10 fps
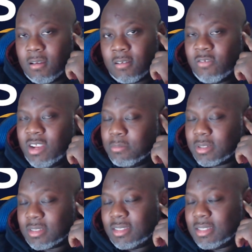Read a book
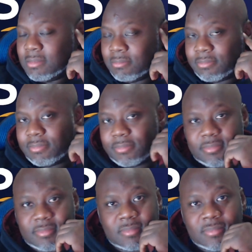or something.
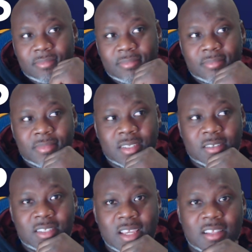
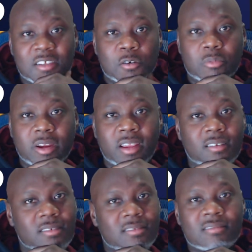Take a little break.
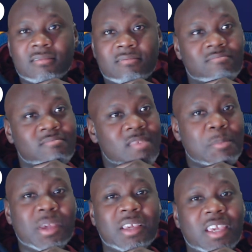I
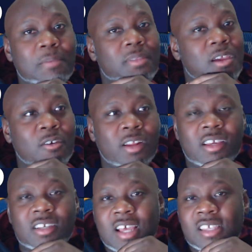mean, keep learning
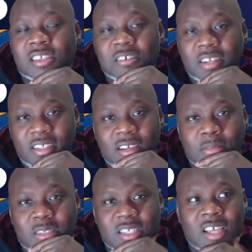because I still need.
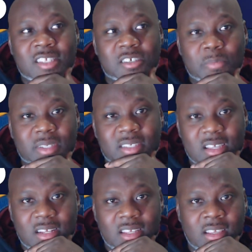I still been
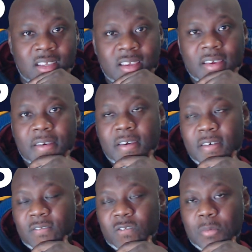studying
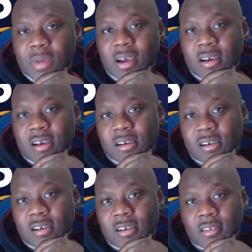for my
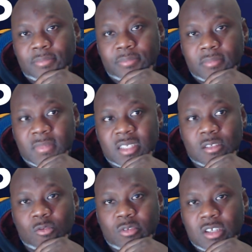
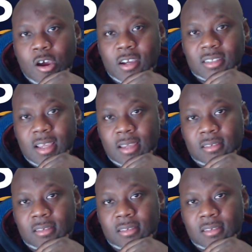solution architect